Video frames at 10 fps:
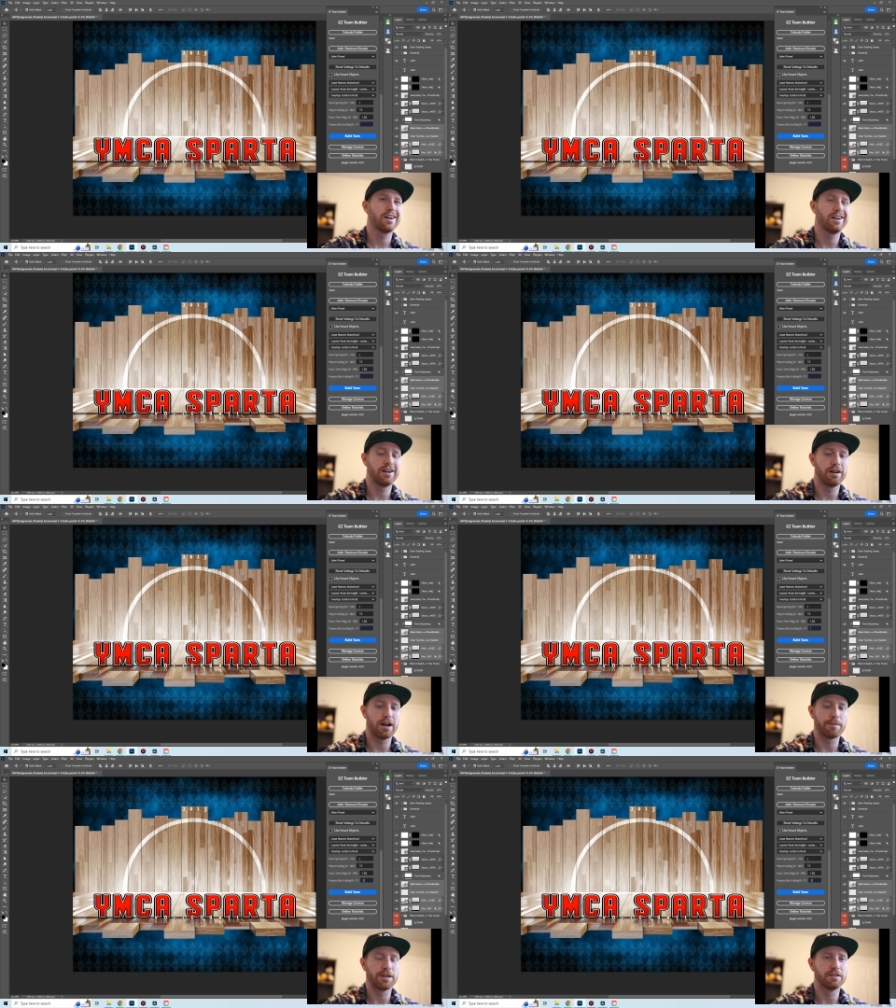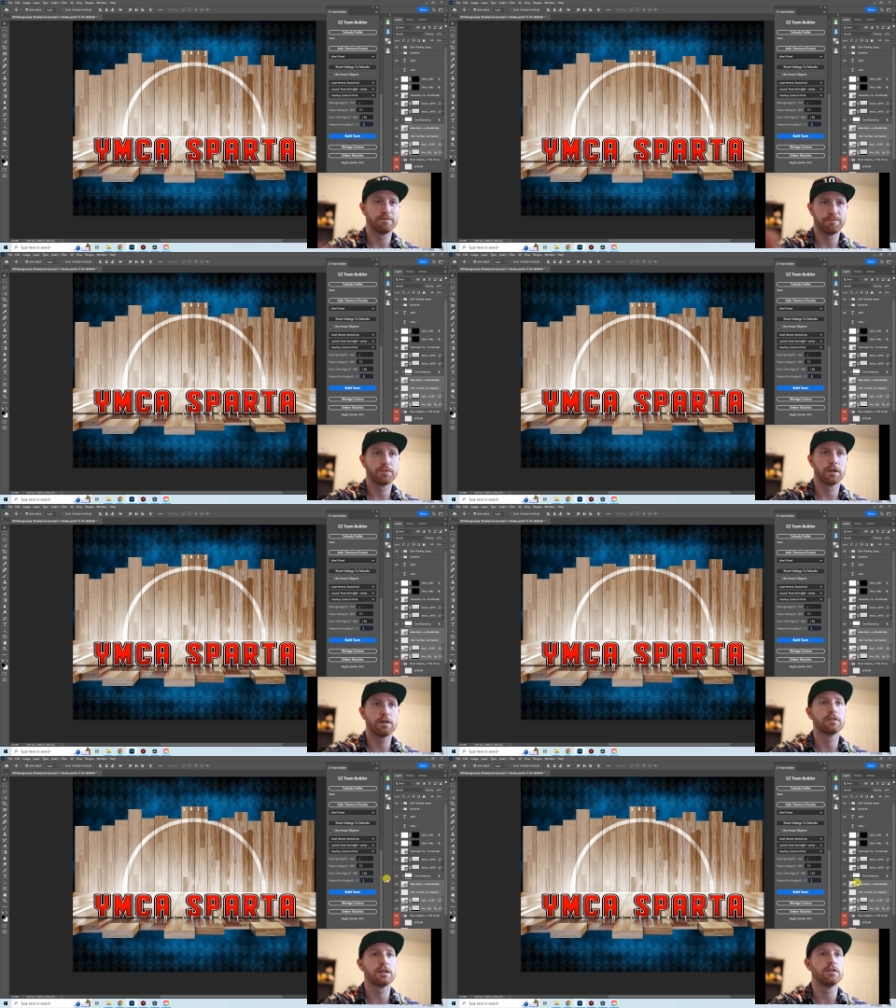I mean,
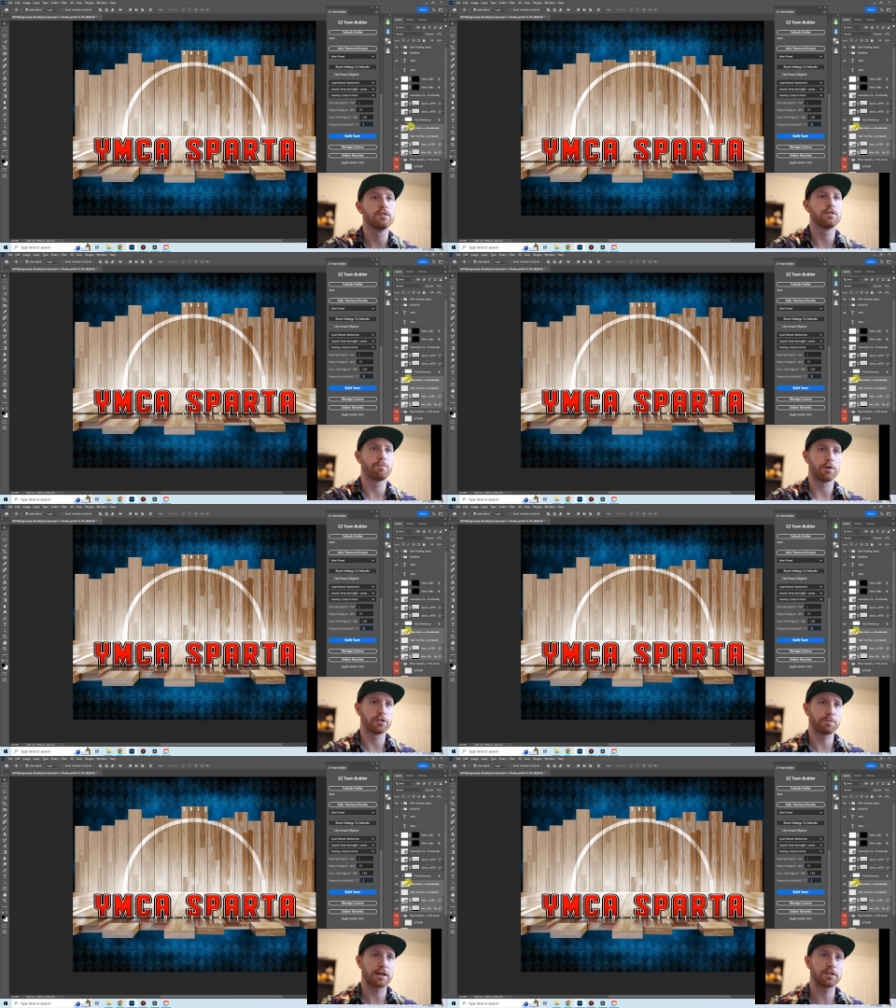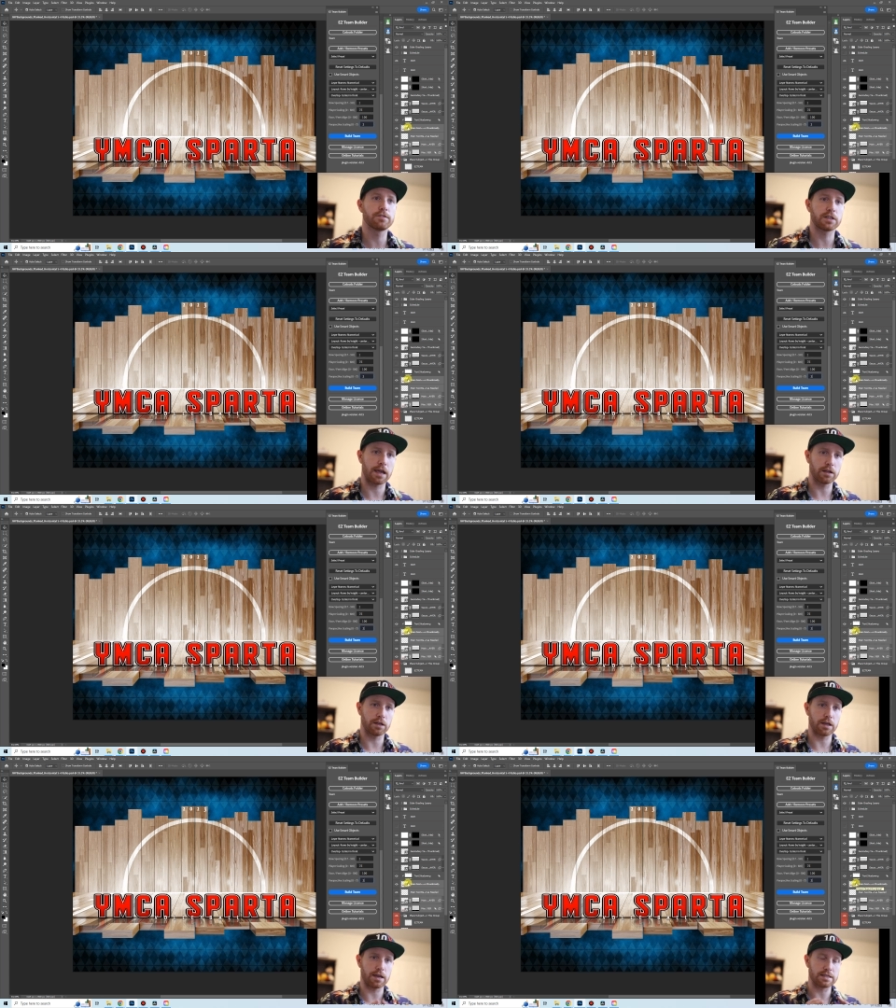the perspective
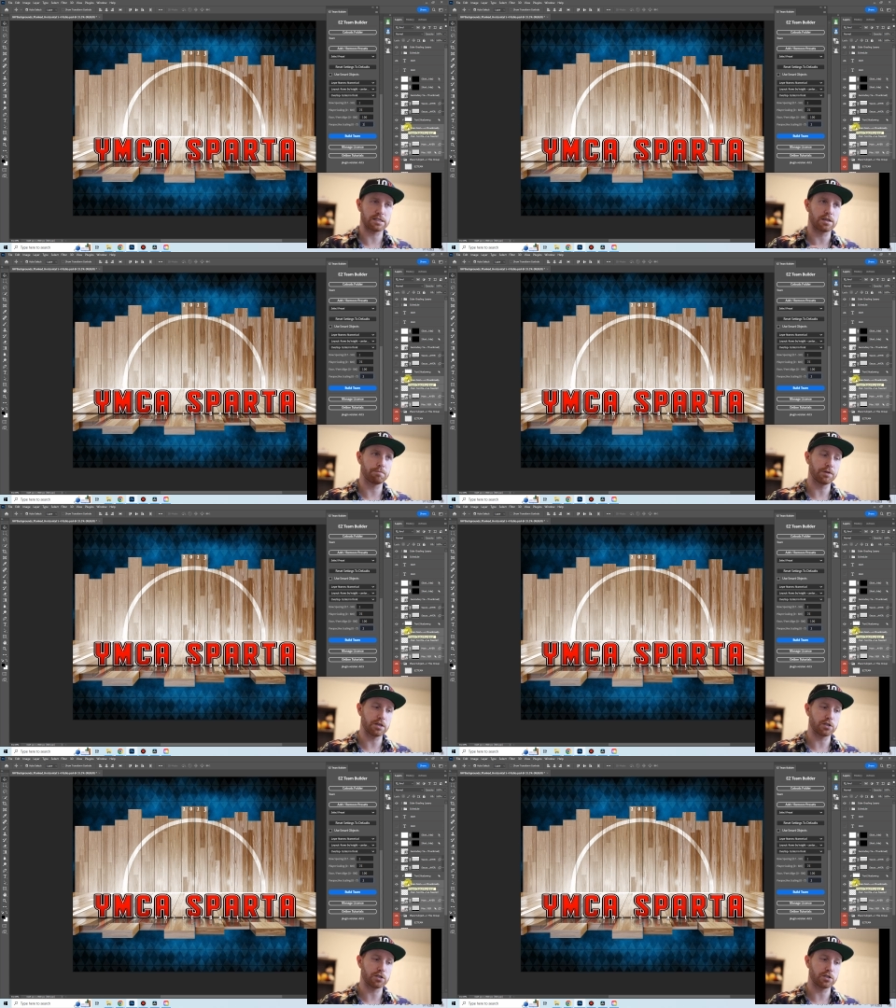scaling is simply